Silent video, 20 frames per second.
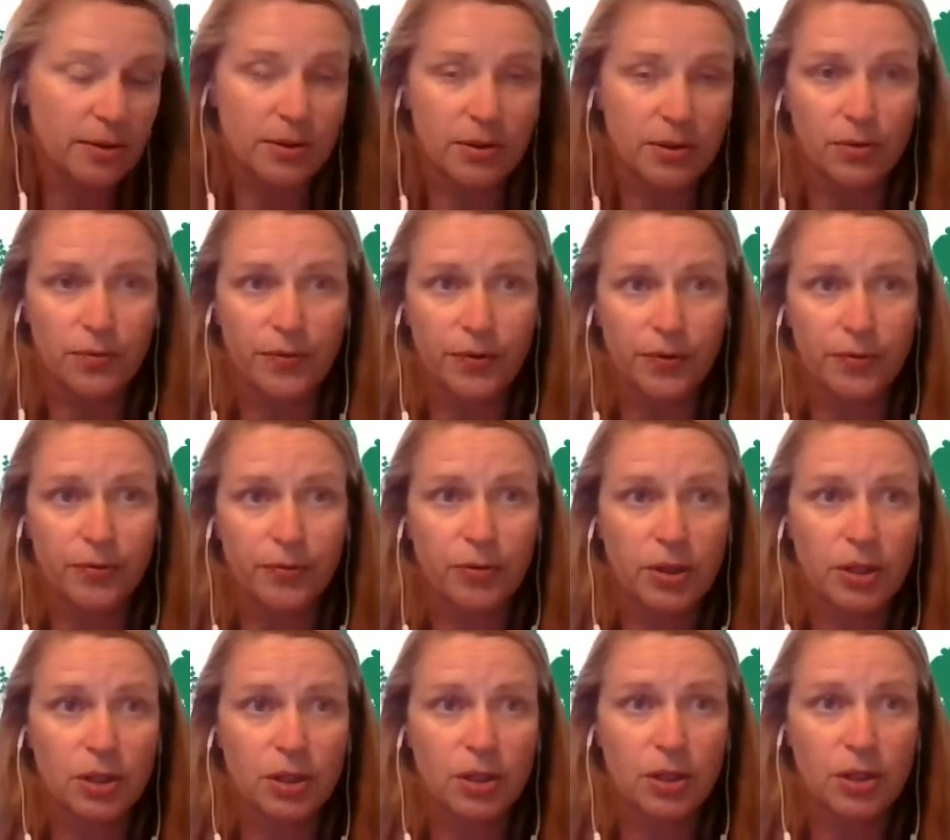So feel
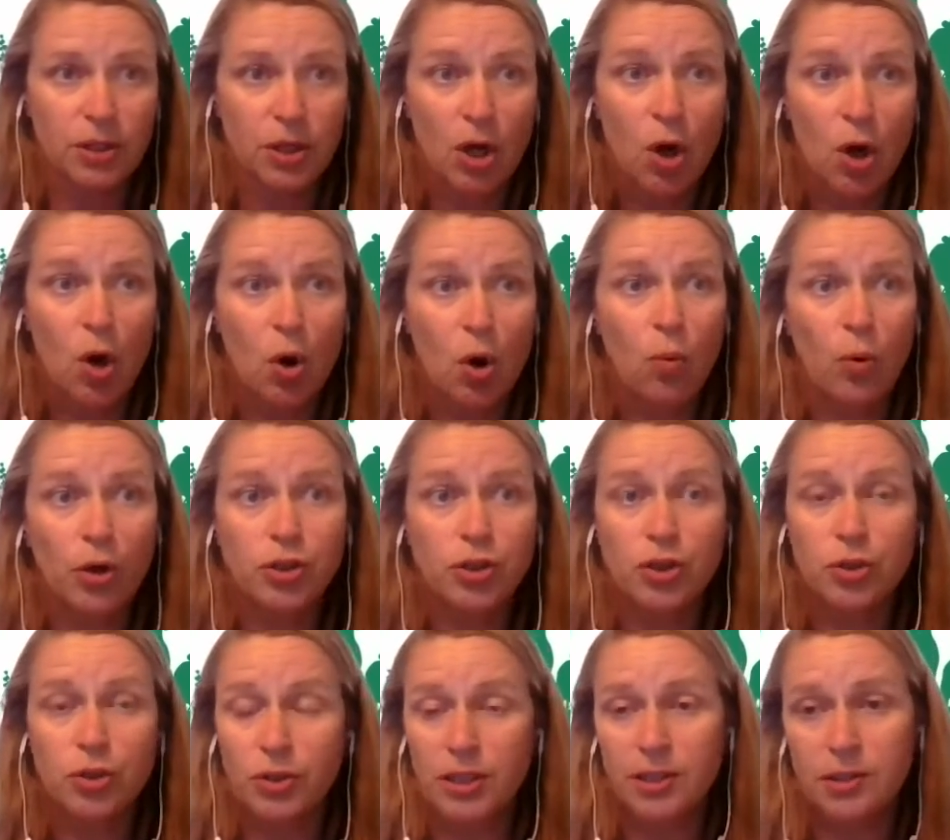free to
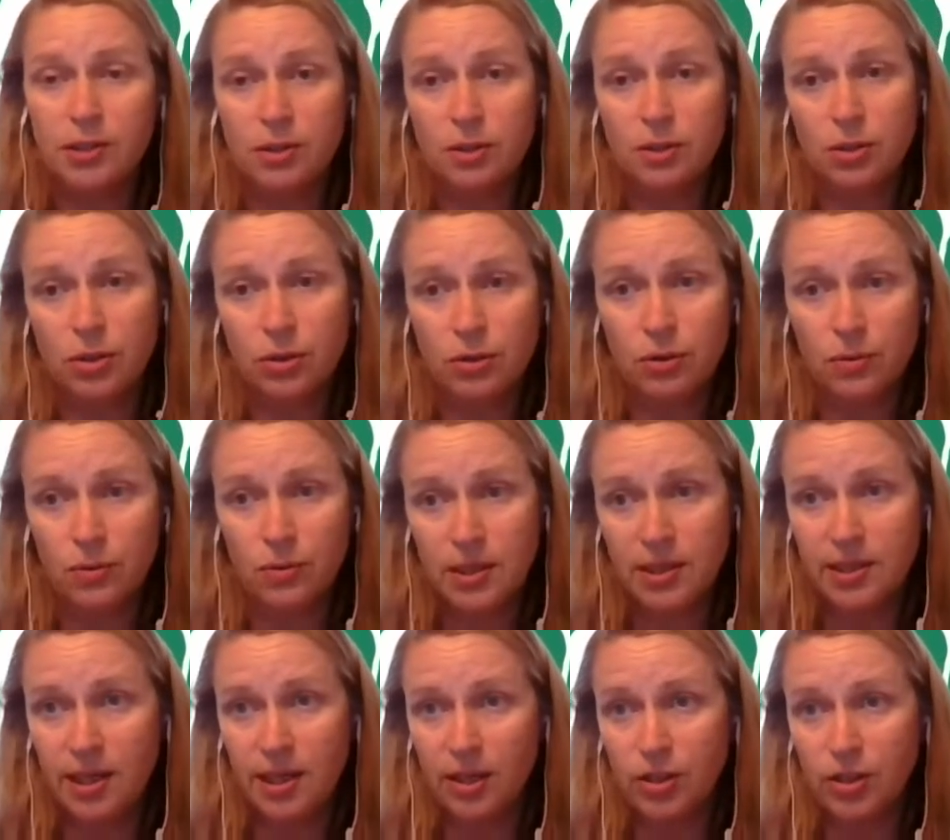watch or listen to this
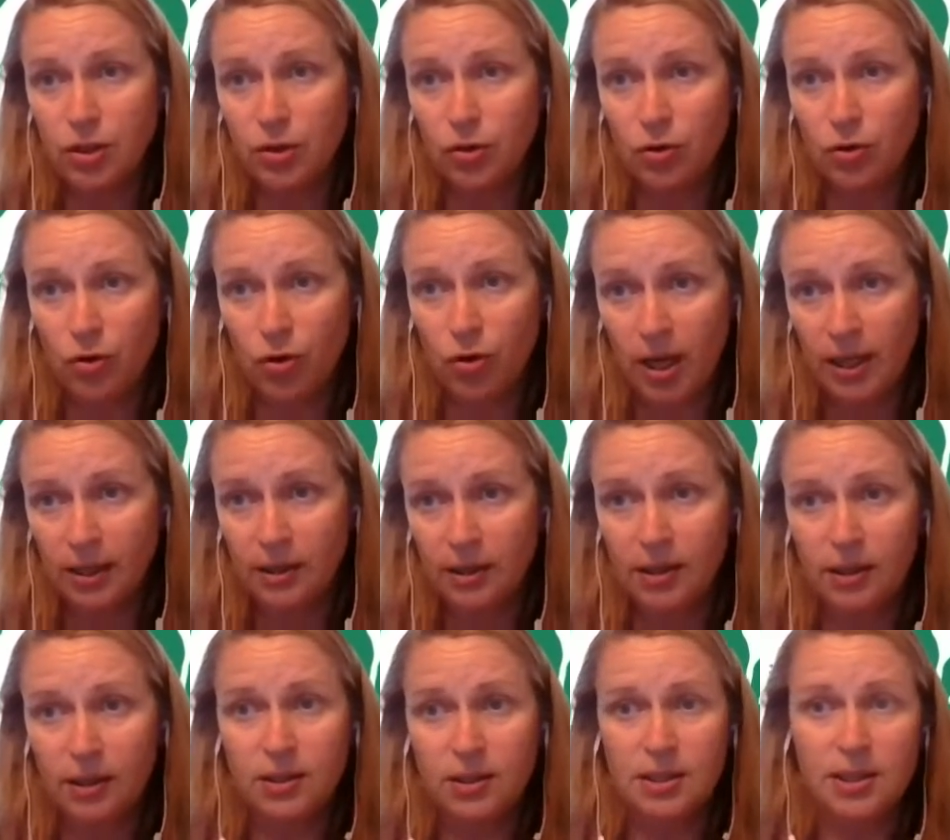session or any of
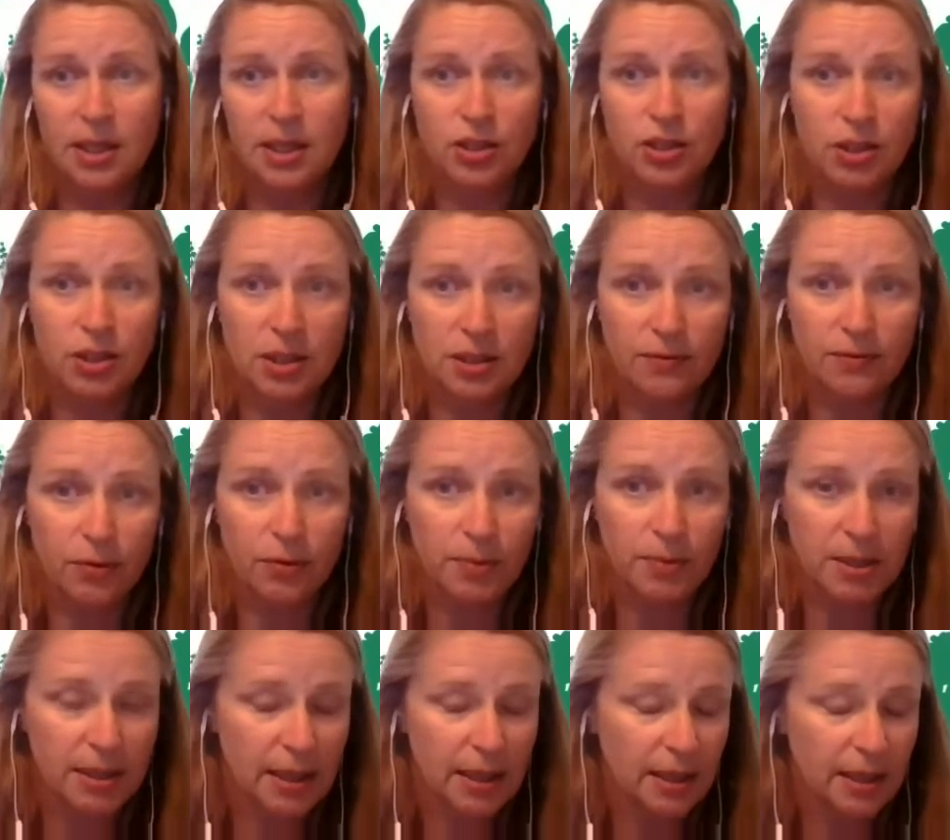the other sessions if you
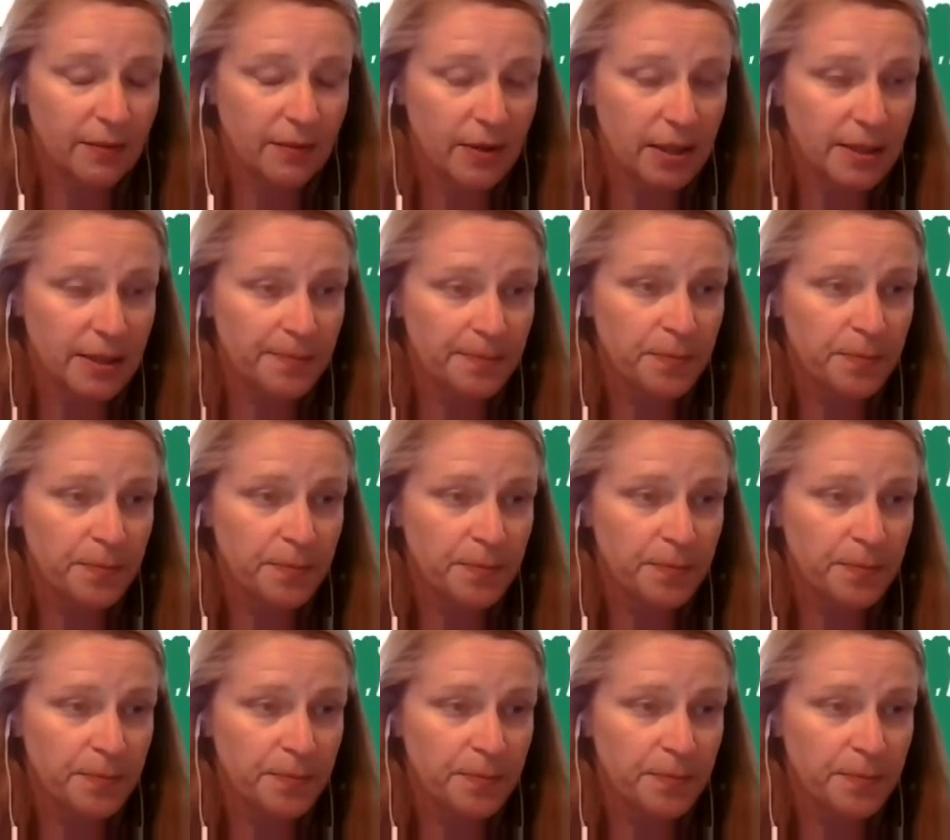miss any of it.